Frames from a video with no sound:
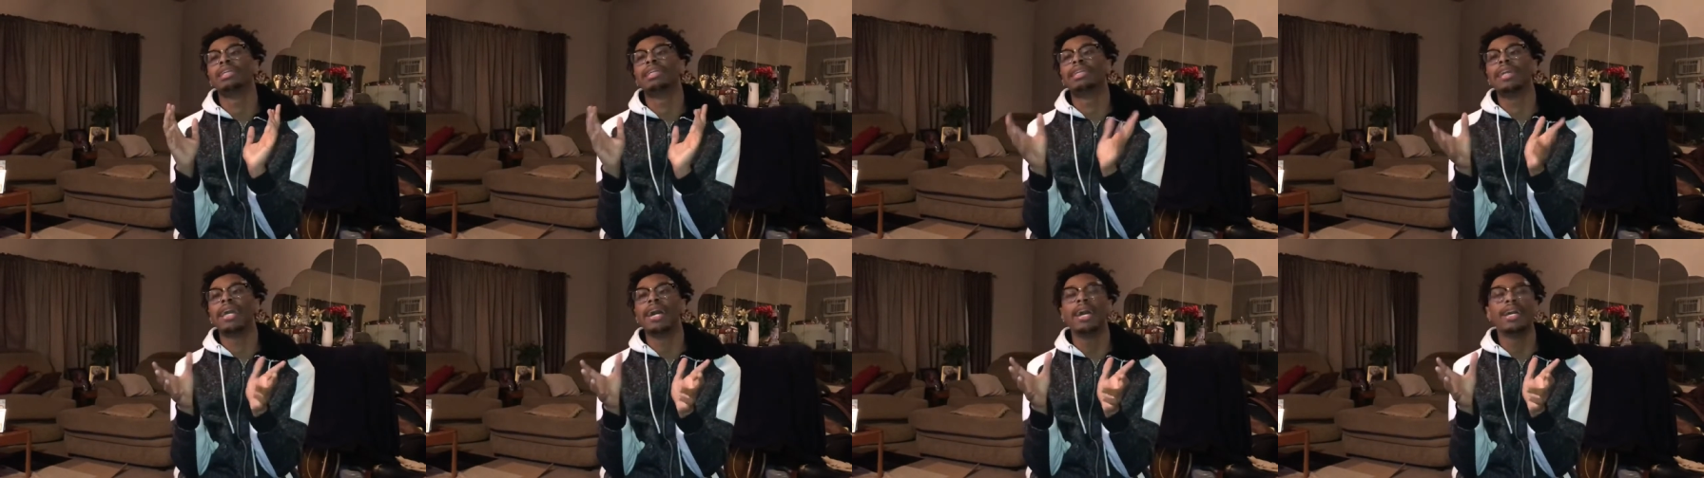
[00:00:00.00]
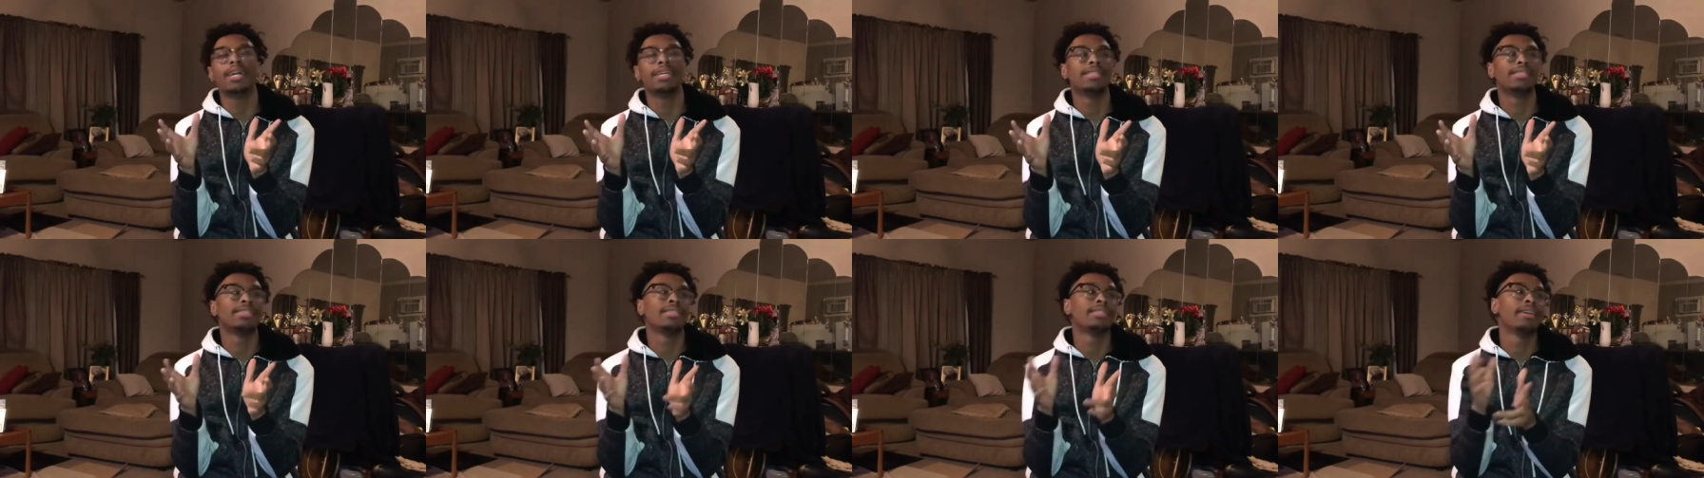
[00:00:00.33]

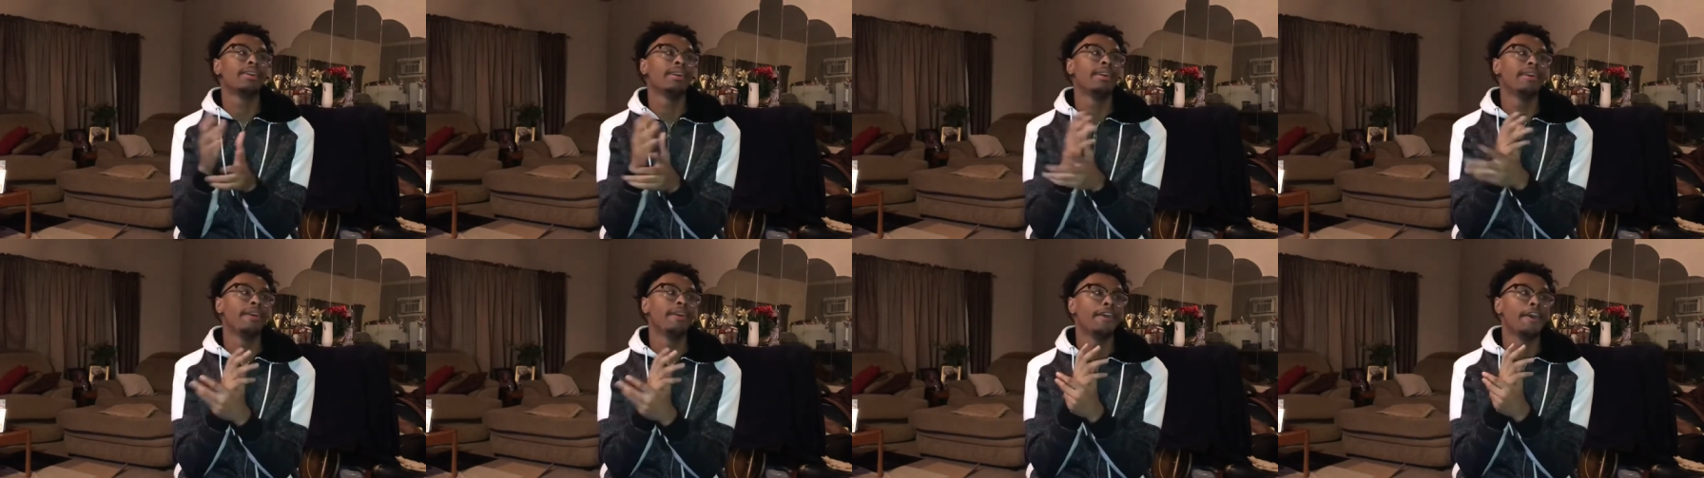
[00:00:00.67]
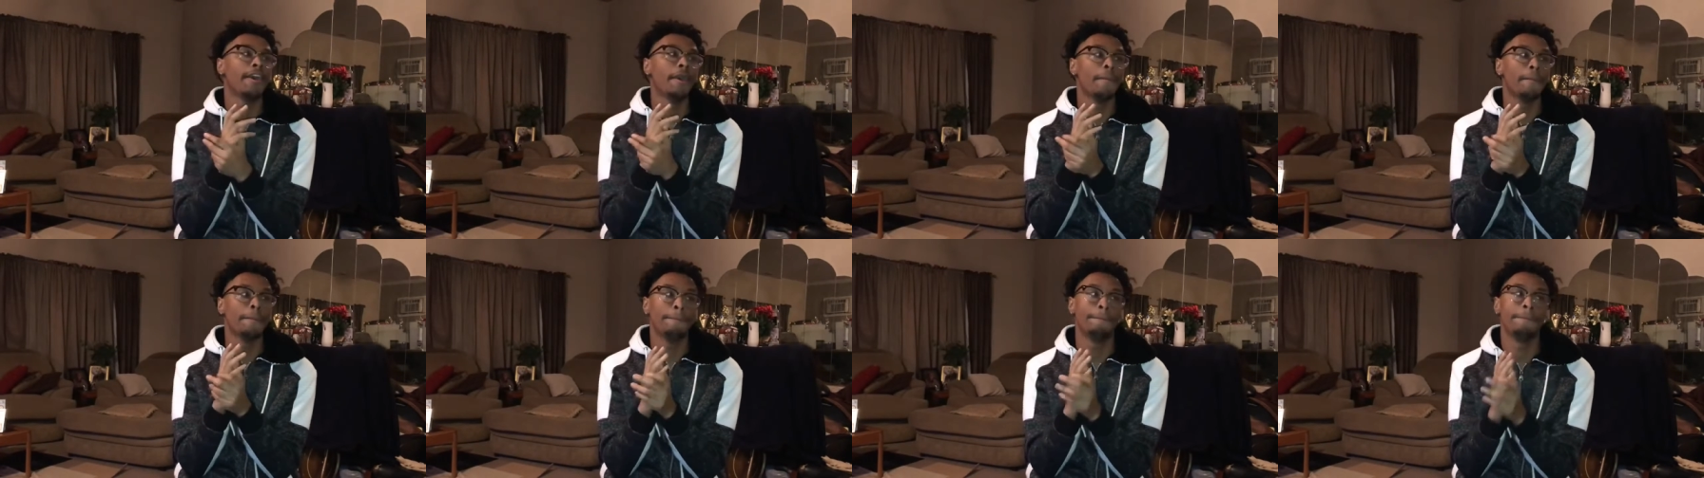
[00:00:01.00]
get
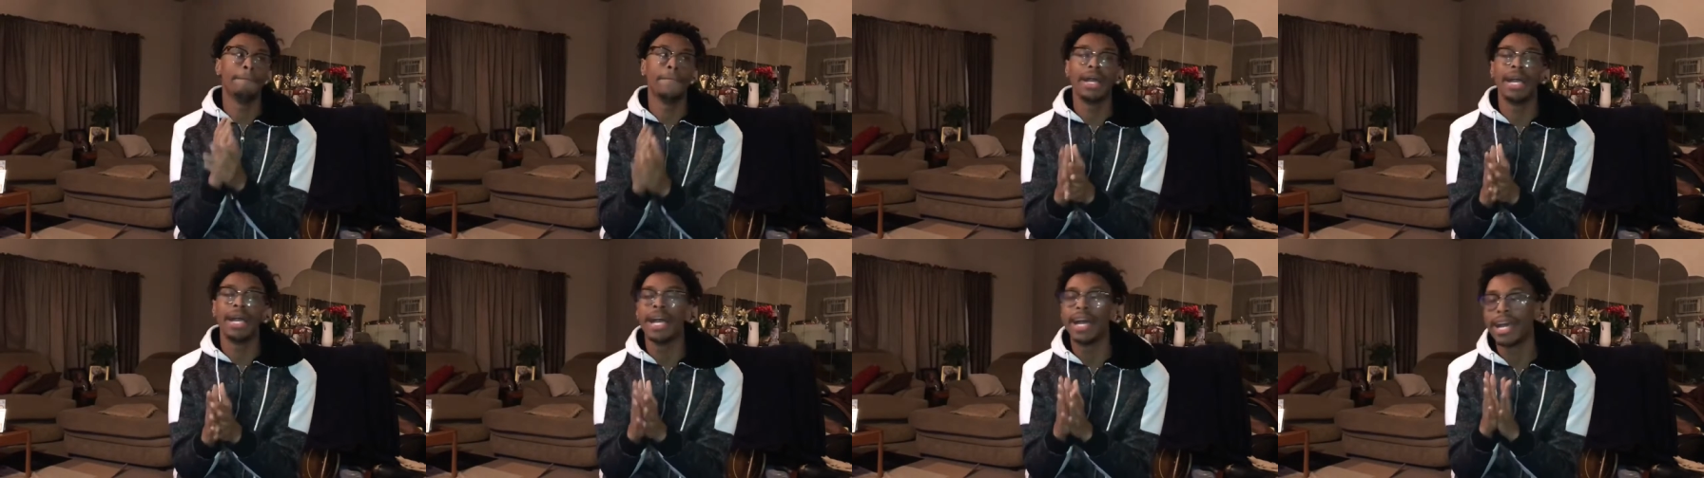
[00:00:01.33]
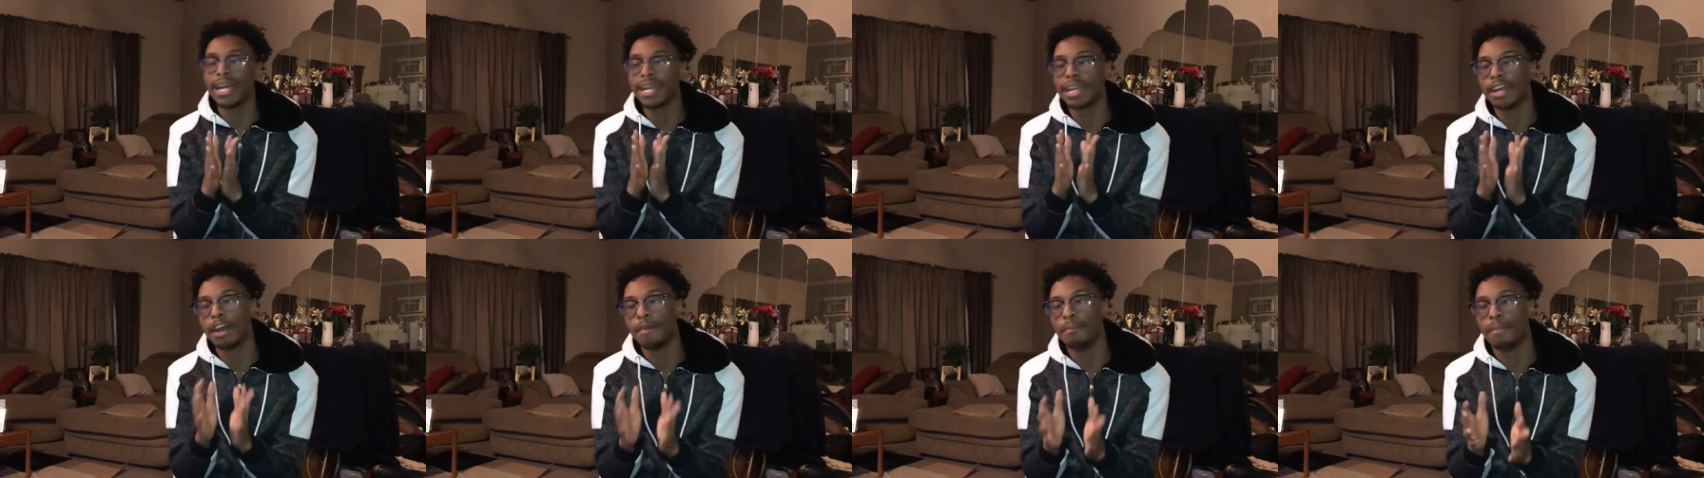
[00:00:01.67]

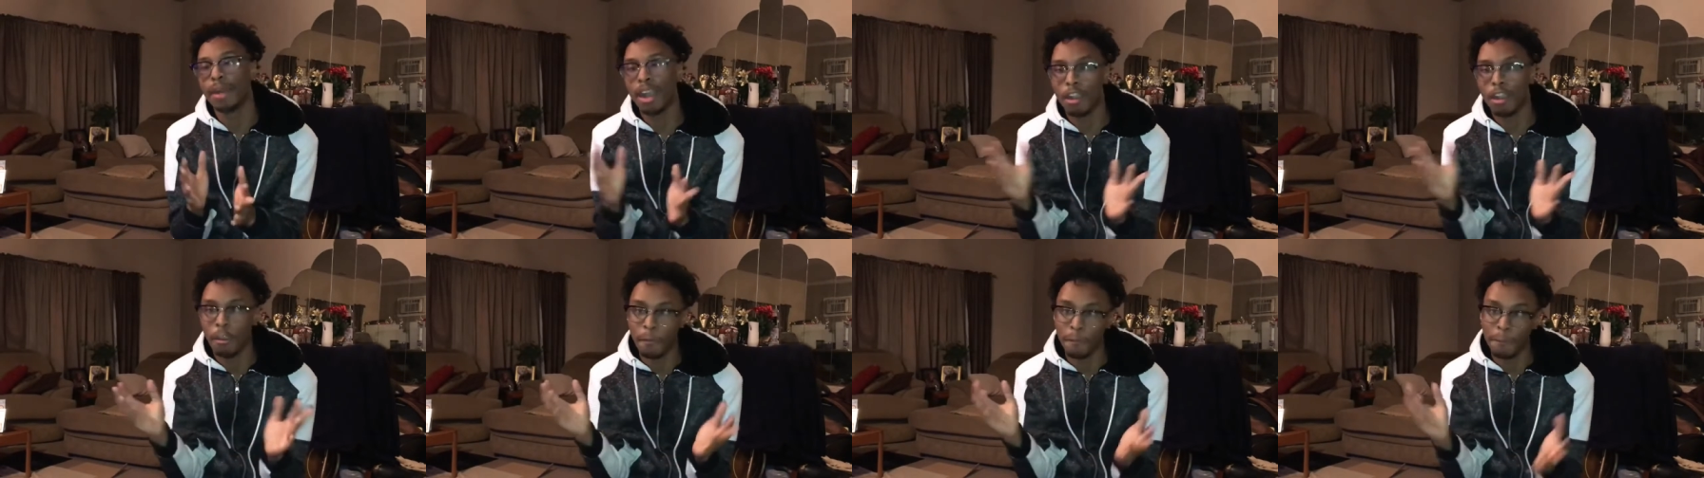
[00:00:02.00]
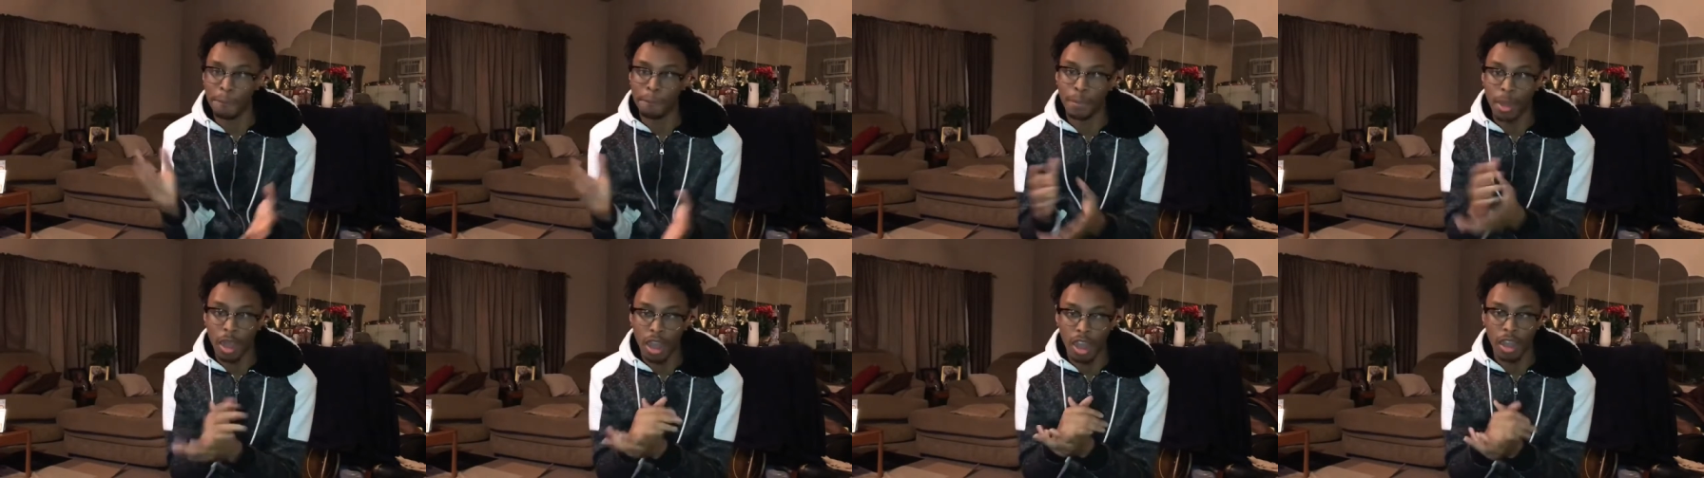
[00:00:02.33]
mad
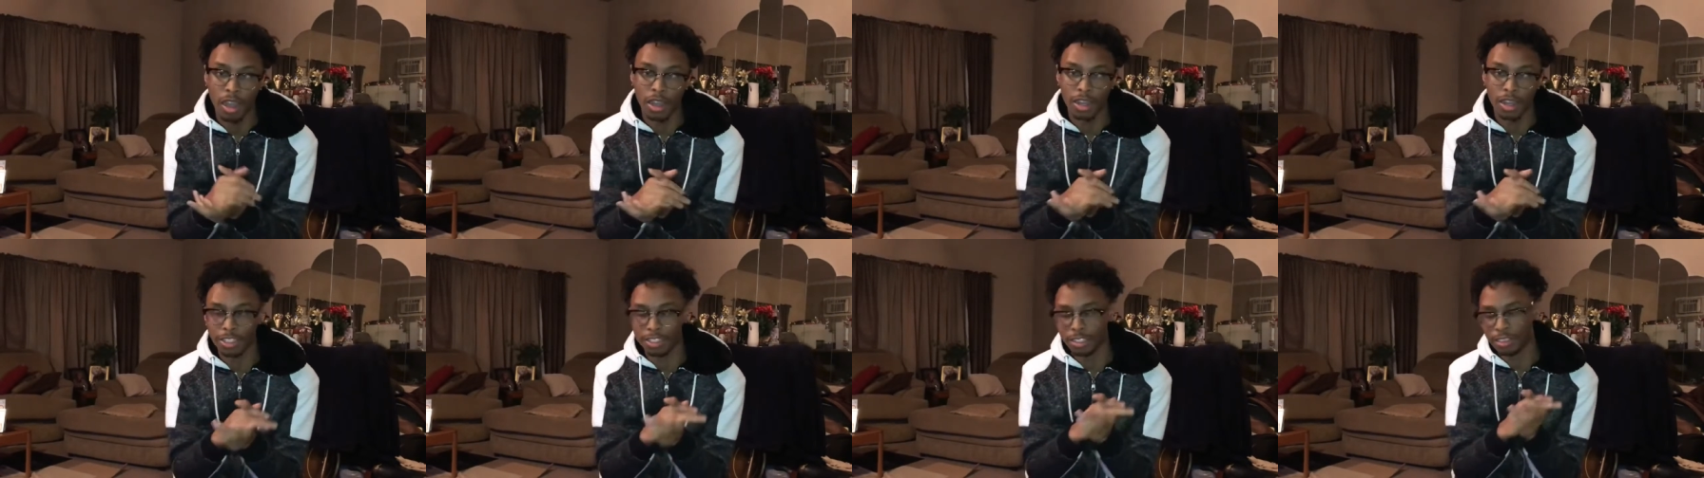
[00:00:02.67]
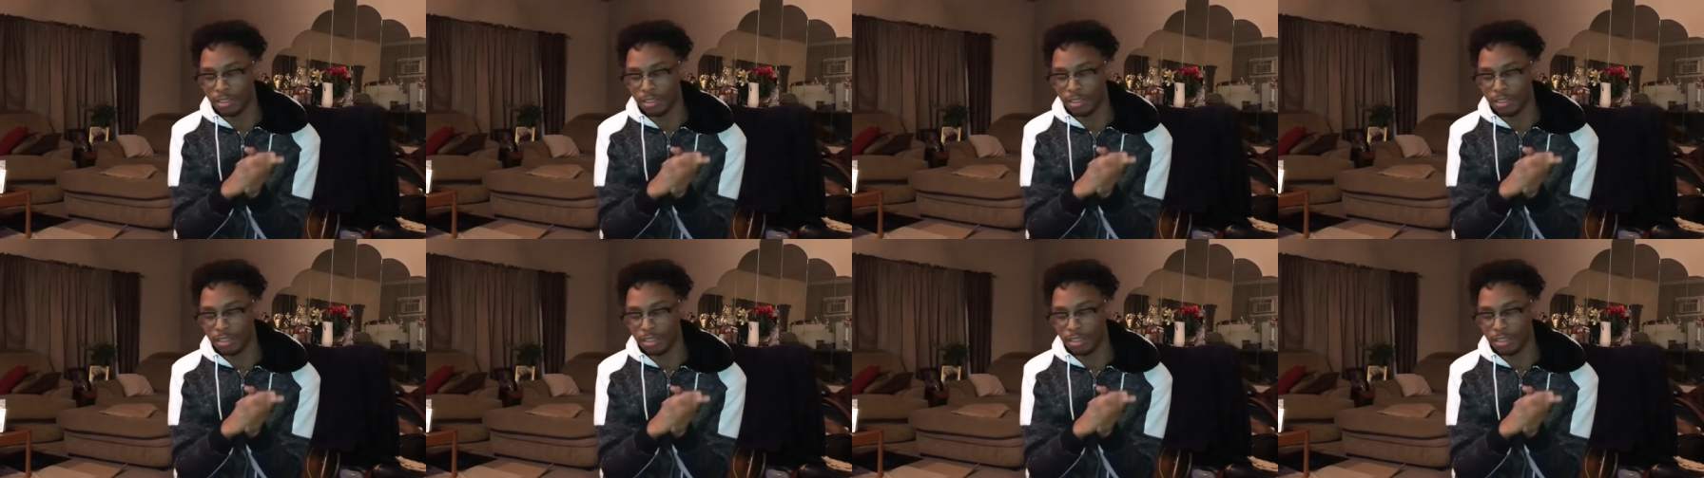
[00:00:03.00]
about bars.